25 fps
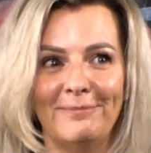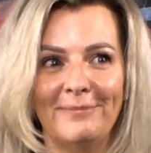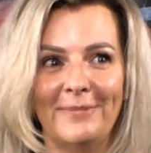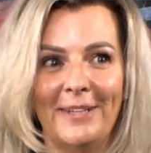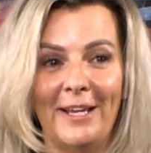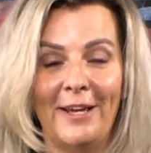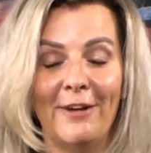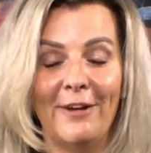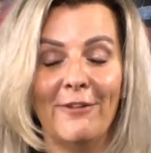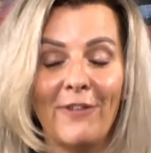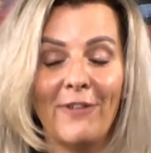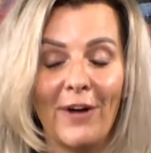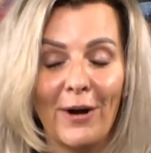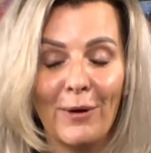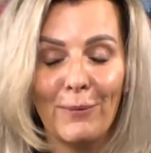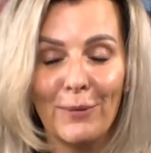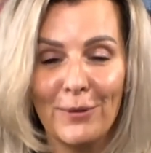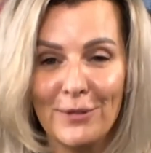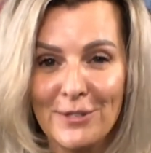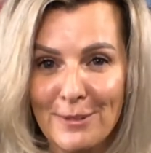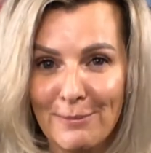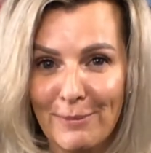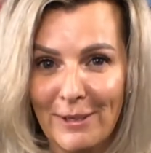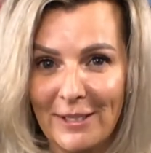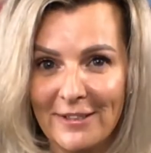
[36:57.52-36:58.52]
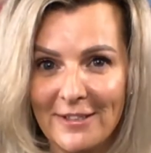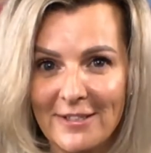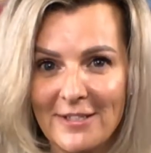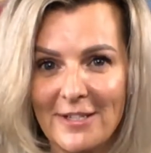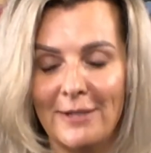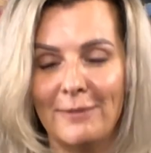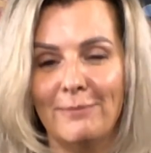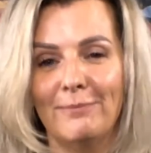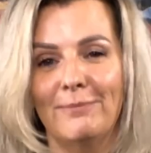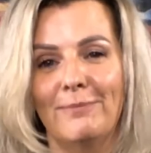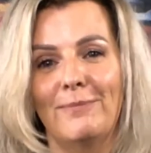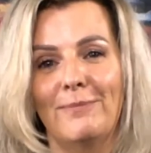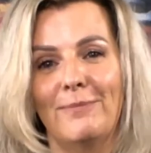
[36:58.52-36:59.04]
if I were to make the team,
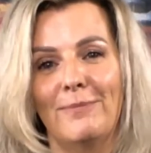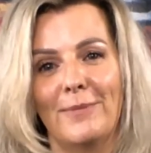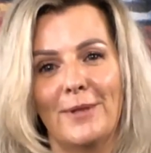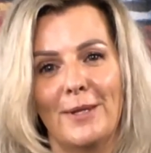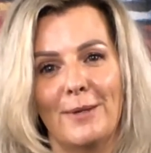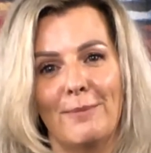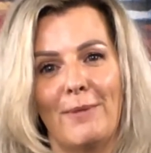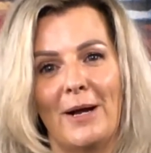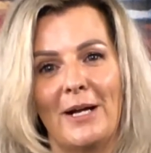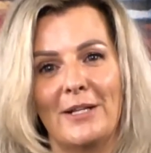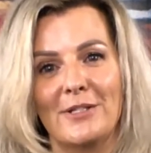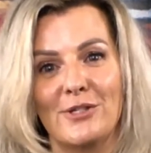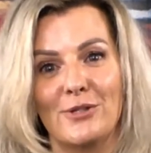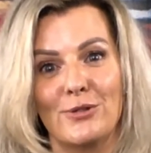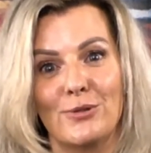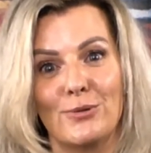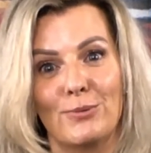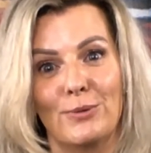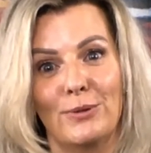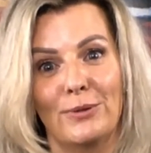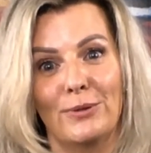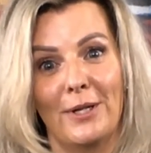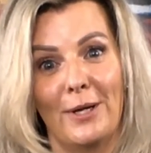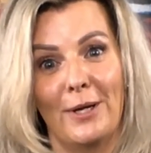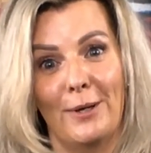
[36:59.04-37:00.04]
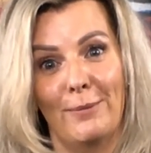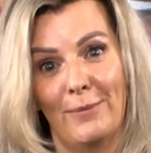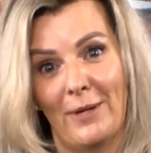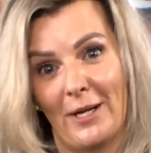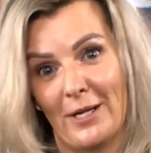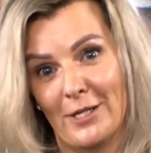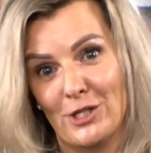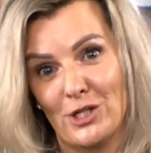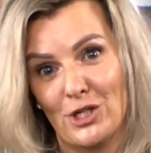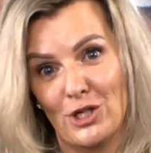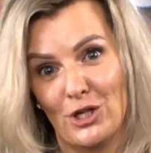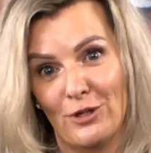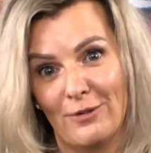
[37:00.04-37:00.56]
the Masters World Cup
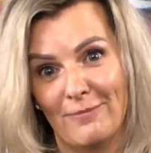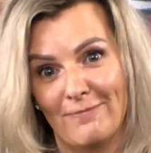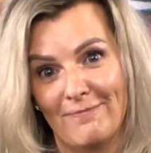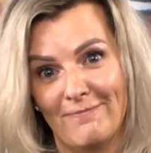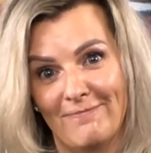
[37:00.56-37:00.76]
next year,